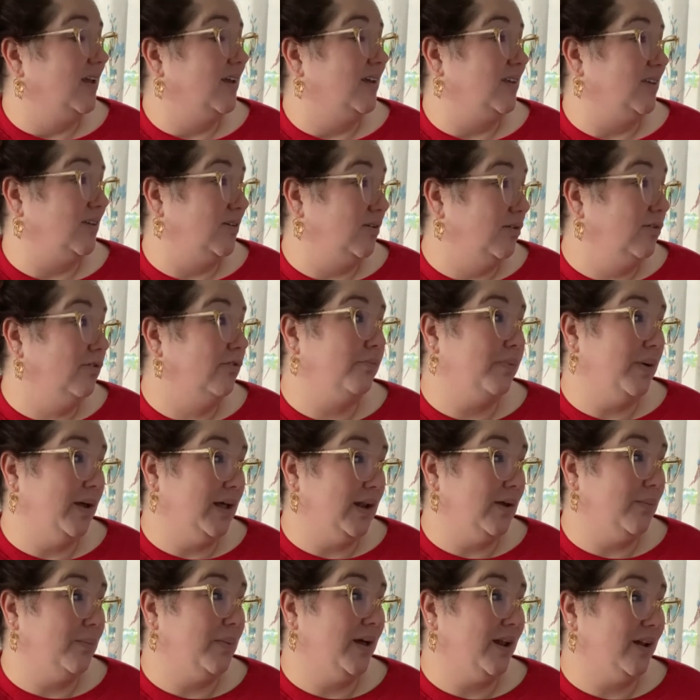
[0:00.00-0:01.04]
"You've been
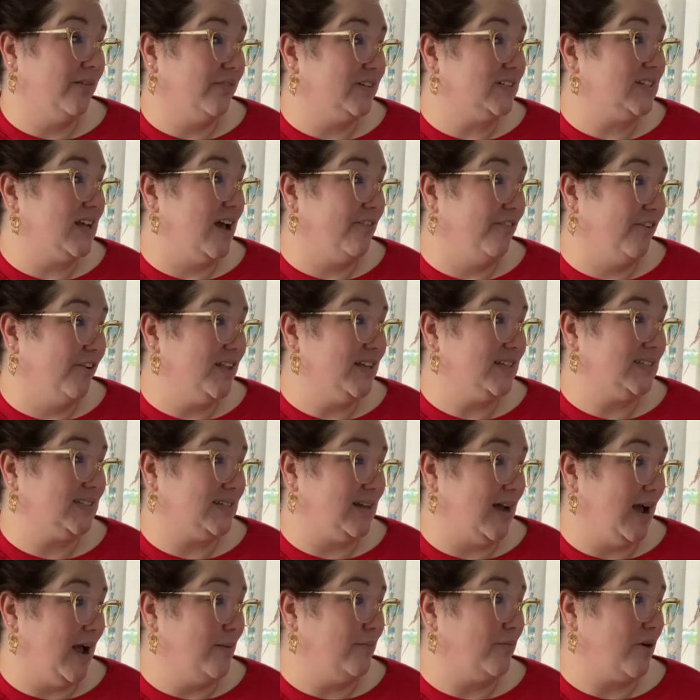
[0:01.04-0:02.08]
a bit of a duffer this
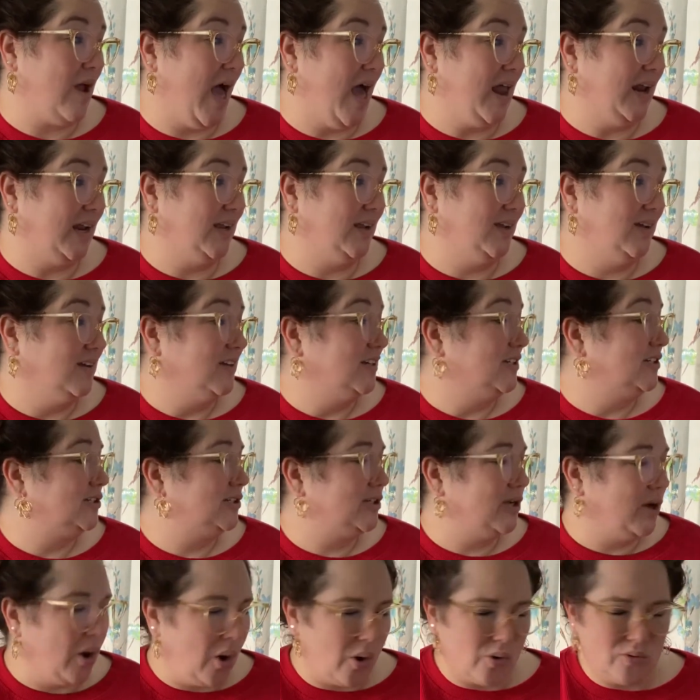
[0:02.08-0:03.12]
time, Ratty.
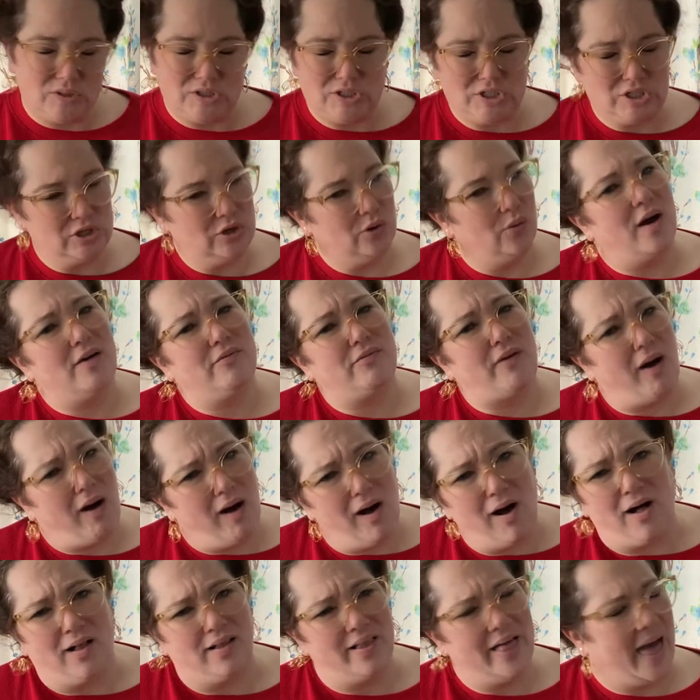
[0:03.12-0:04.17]
Toad, too, of
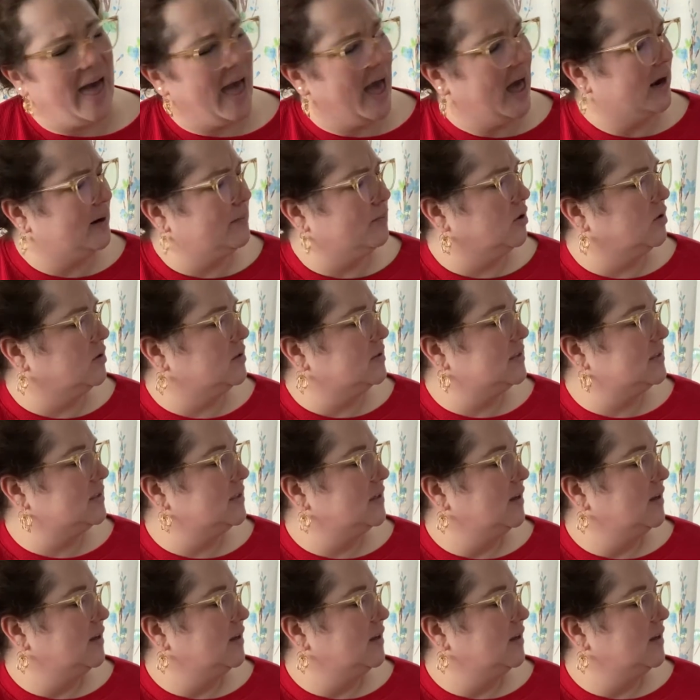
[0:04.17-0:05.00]
all animals."